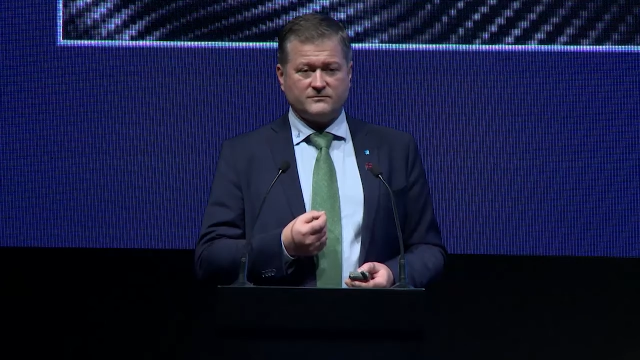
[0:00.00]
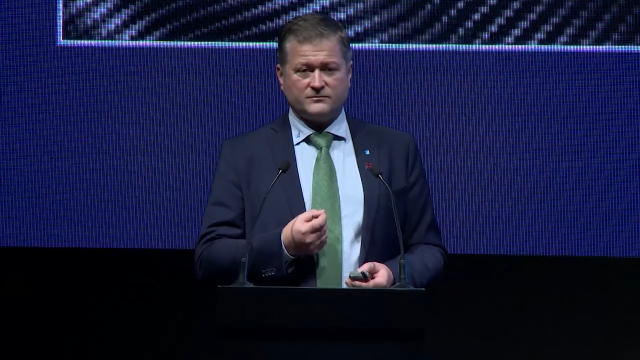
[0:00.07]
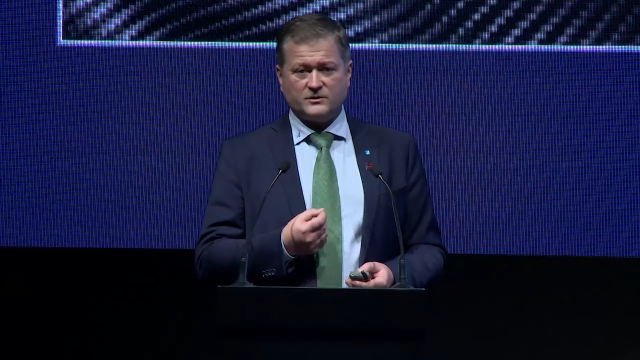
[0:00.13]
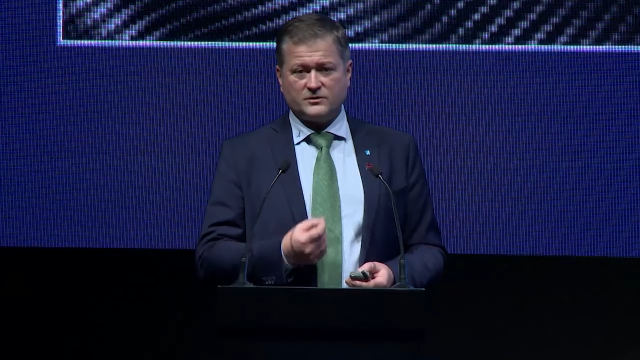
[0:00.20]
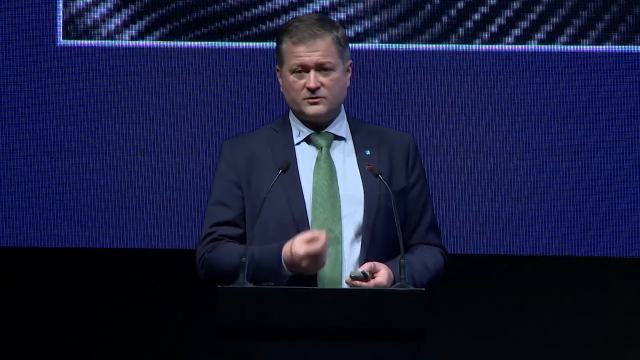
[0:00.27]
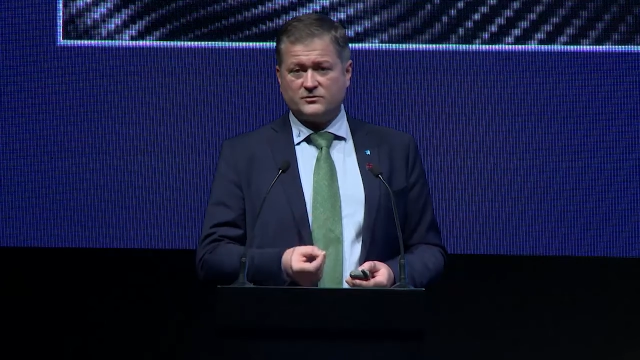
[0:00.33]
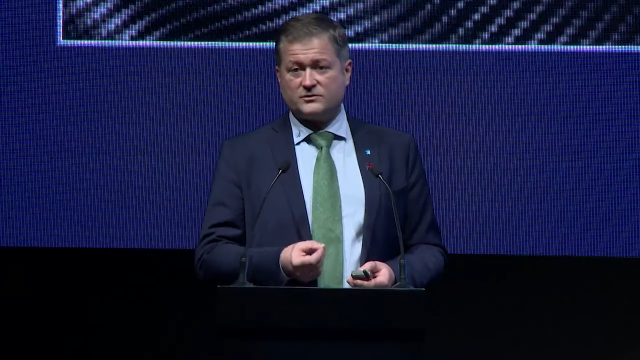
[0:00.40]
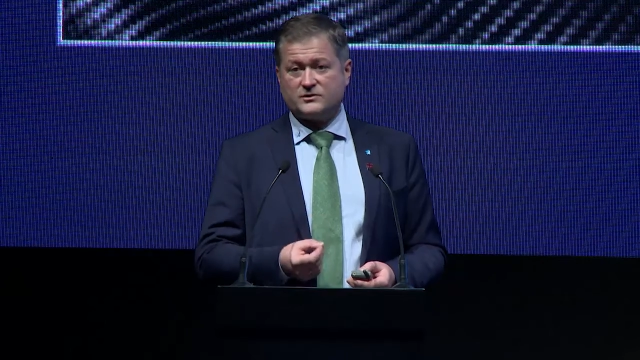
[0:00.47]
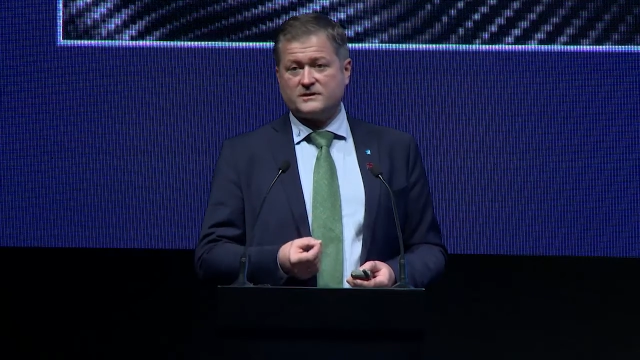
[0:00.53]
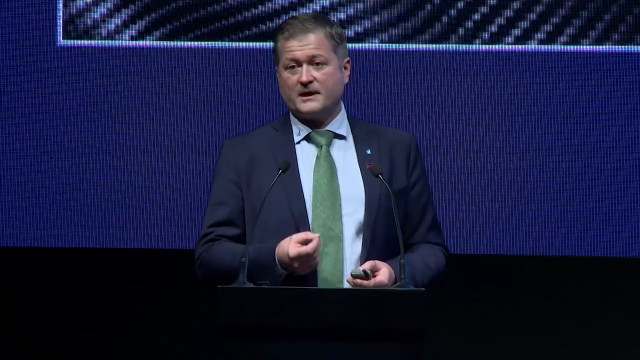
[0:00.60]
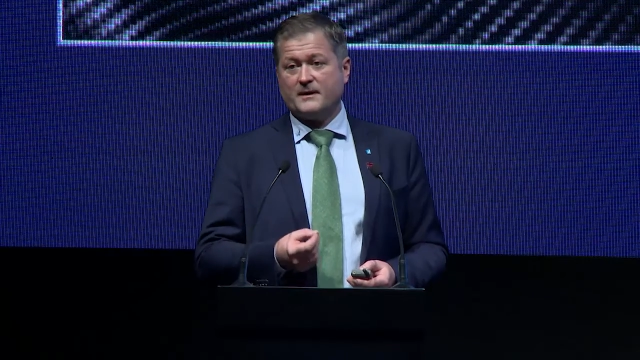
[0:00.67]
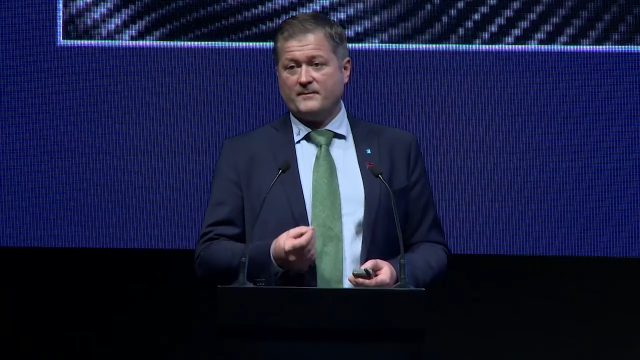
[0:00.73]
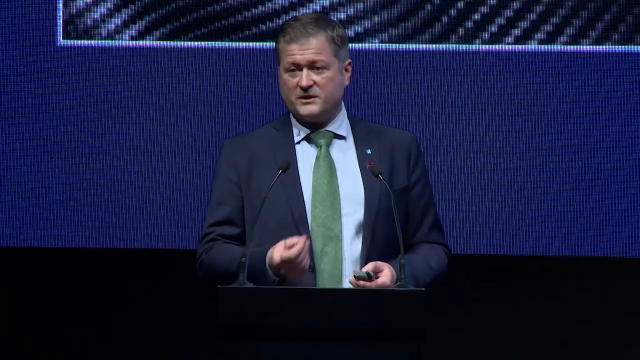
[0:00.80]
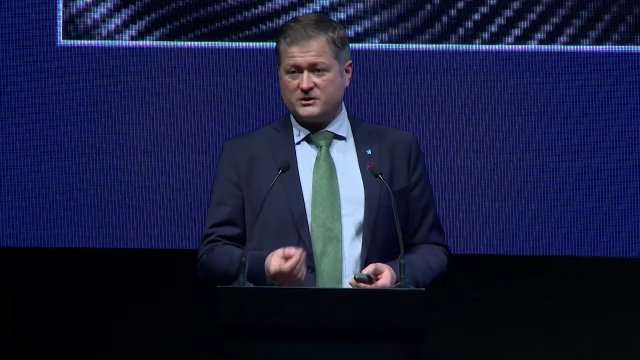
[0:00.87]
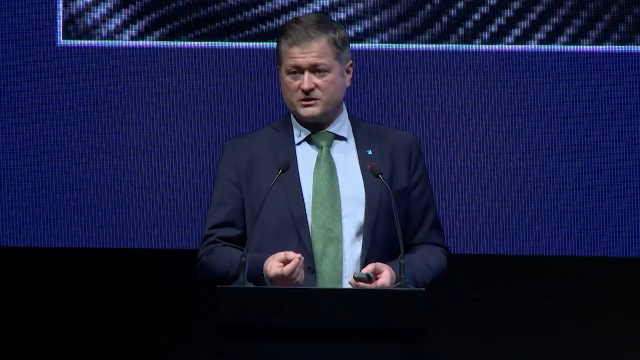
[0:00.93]
reduced
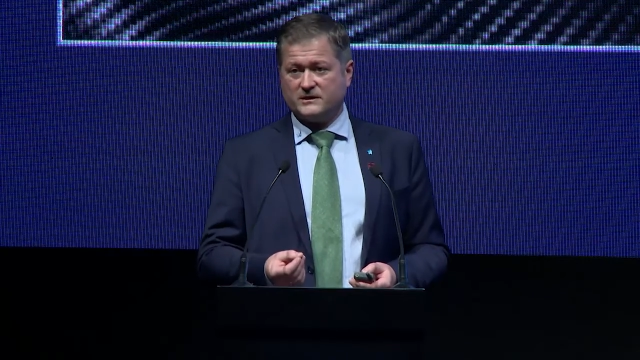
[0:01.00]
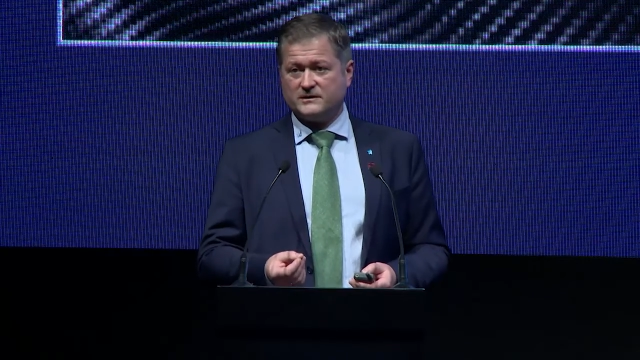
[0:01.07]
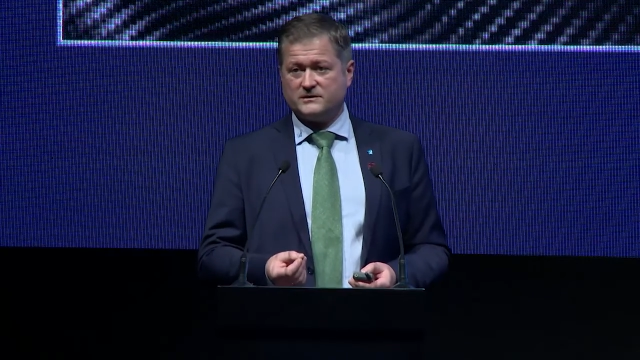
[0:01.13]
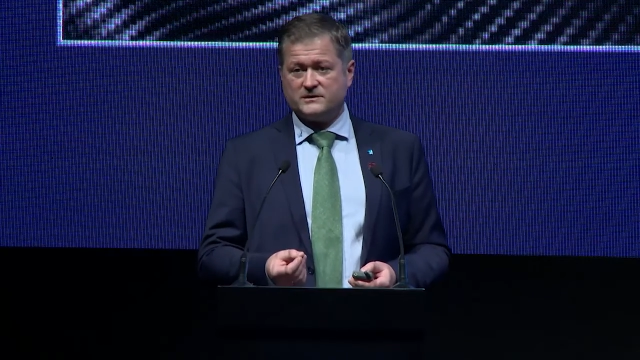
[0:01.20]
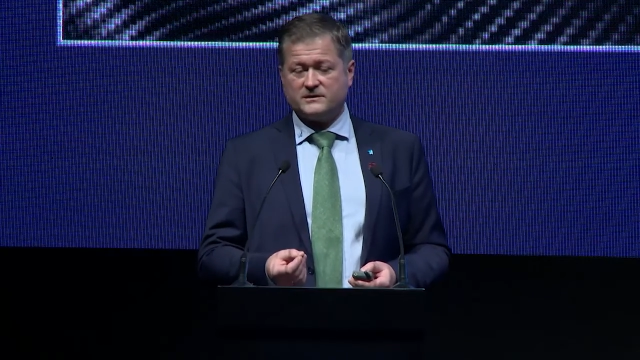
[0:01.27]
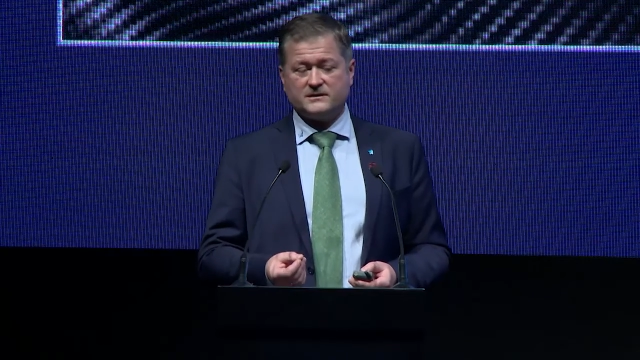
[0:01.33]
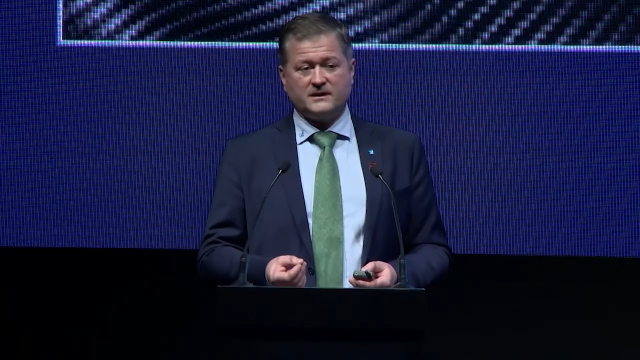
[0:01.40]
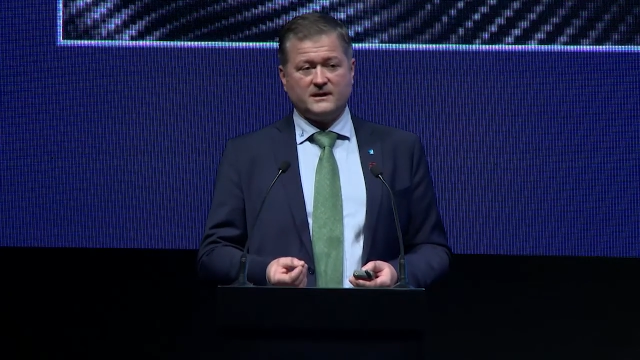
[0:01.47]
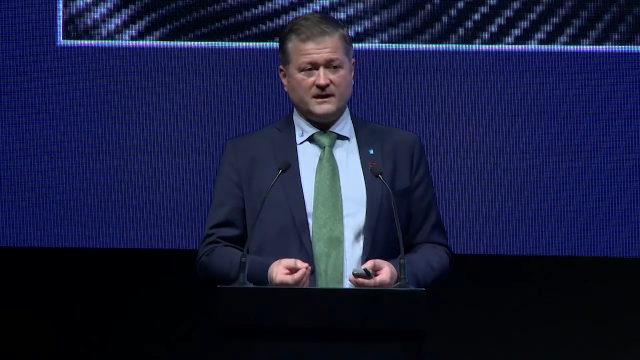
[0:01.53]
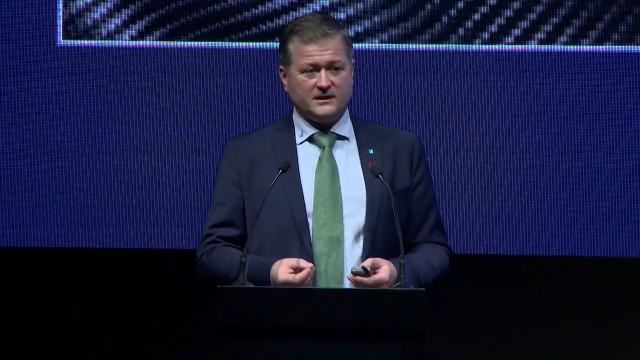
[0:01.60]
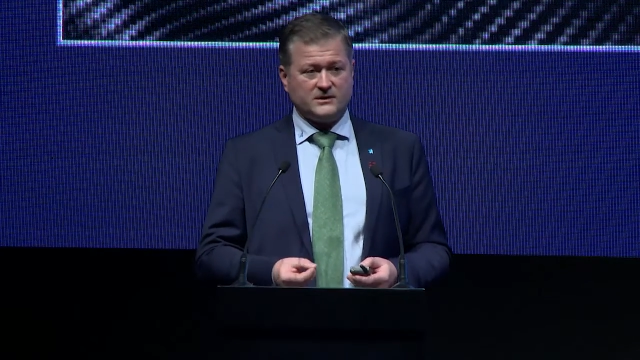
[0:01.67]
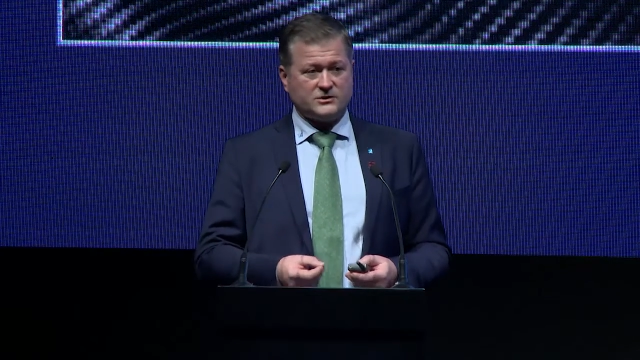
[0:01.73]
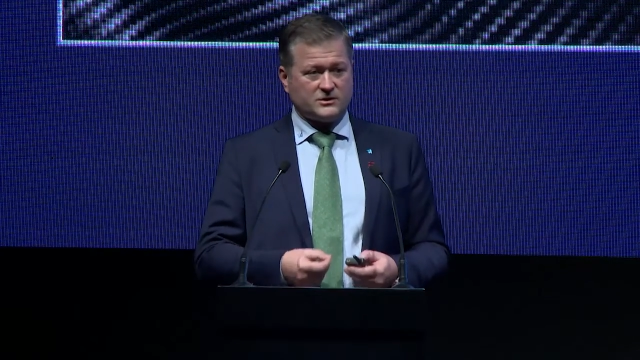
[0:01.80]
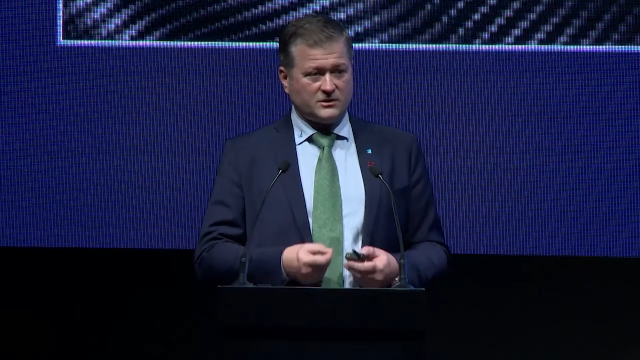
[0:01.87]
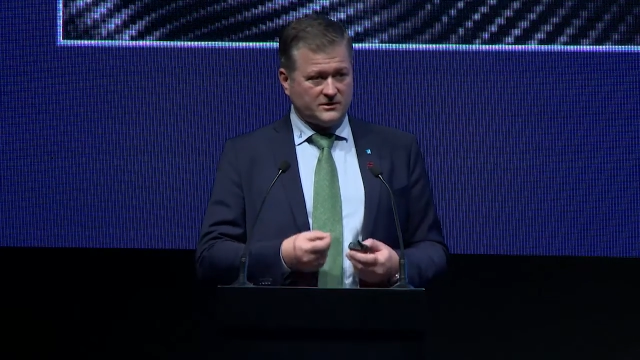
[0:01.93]
emissions,
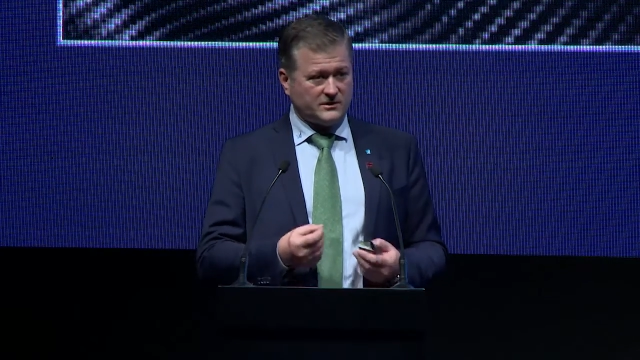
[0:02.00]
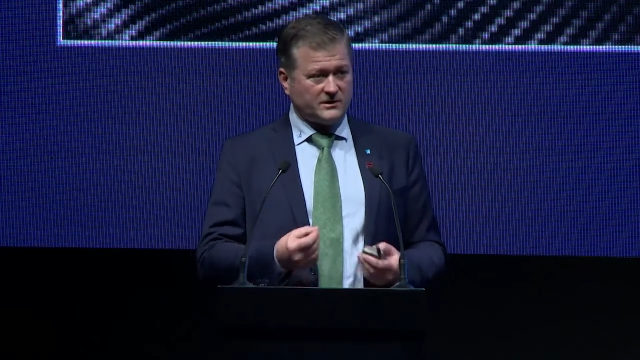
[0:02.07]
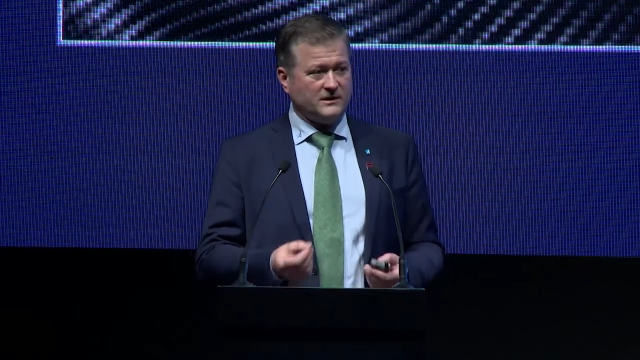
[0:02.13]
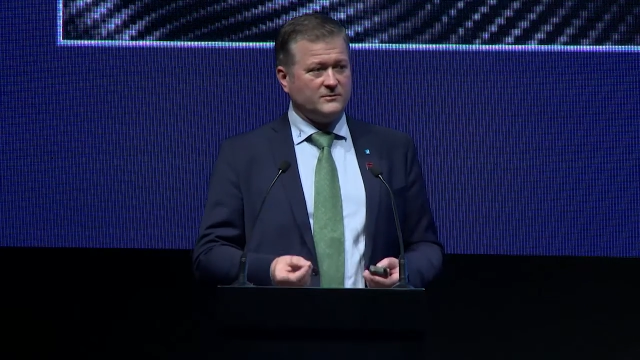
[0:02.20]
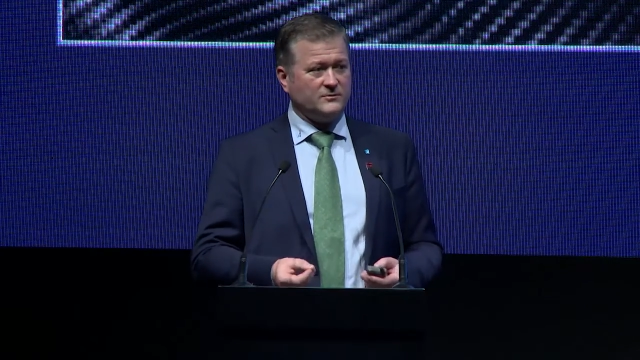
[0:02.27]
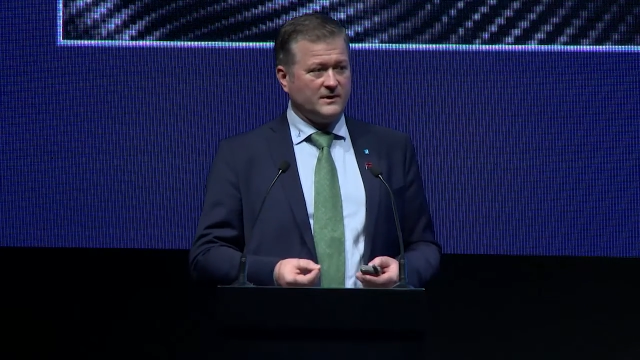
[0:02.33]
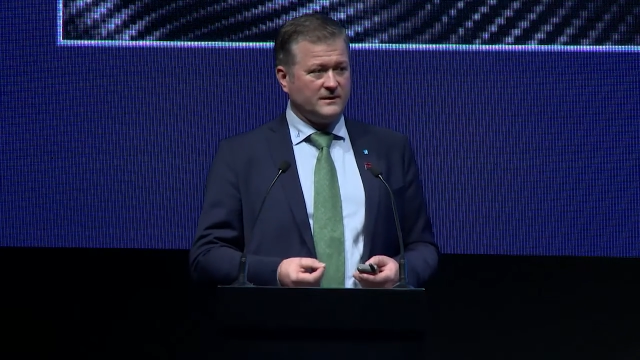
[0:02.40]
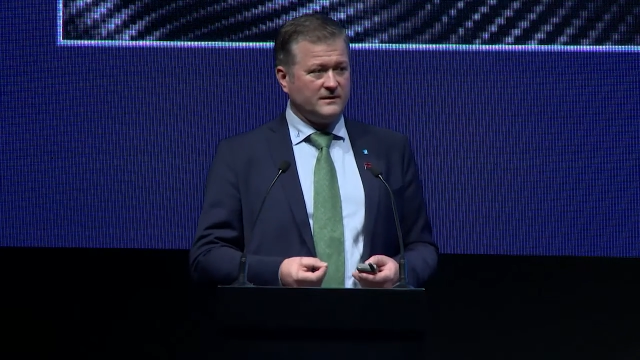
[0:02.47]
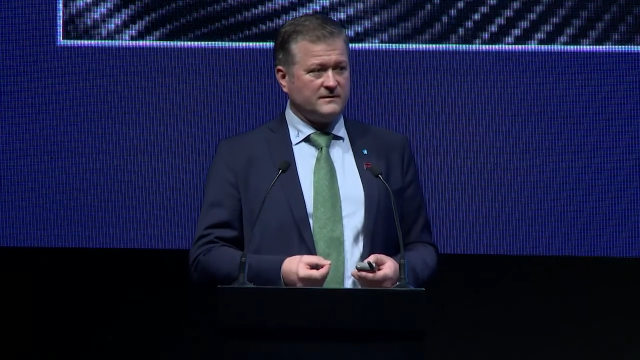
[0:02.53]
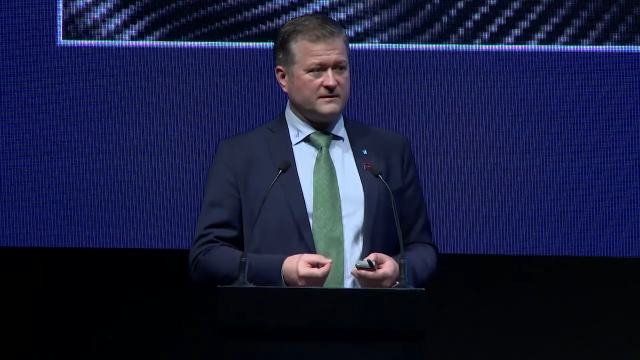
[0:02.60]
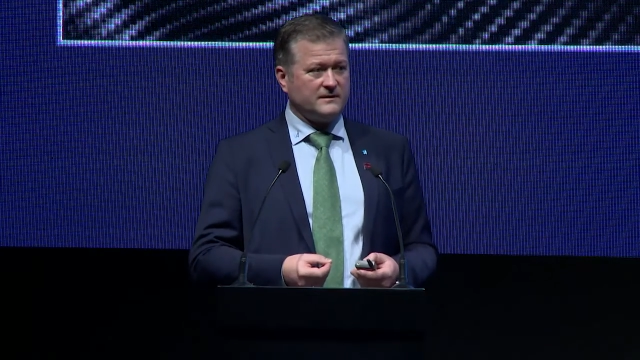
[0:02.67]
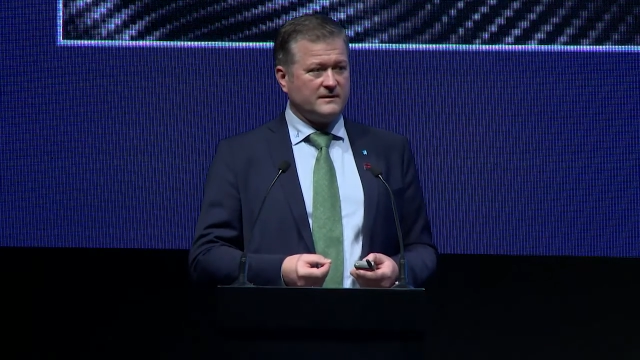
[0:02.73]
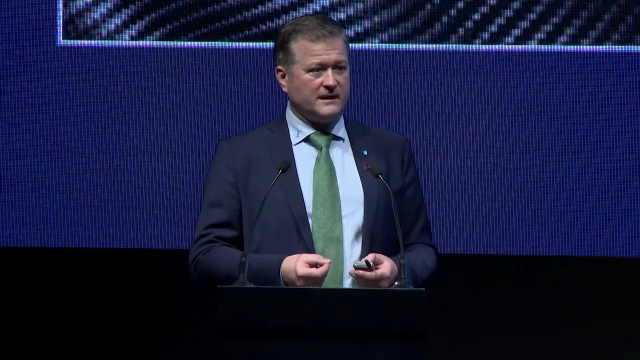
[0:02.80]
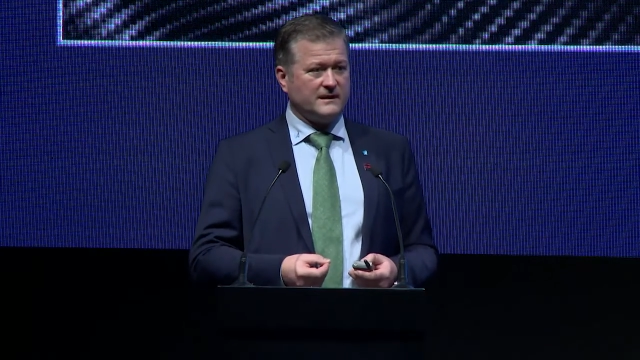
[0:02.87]
certainly with the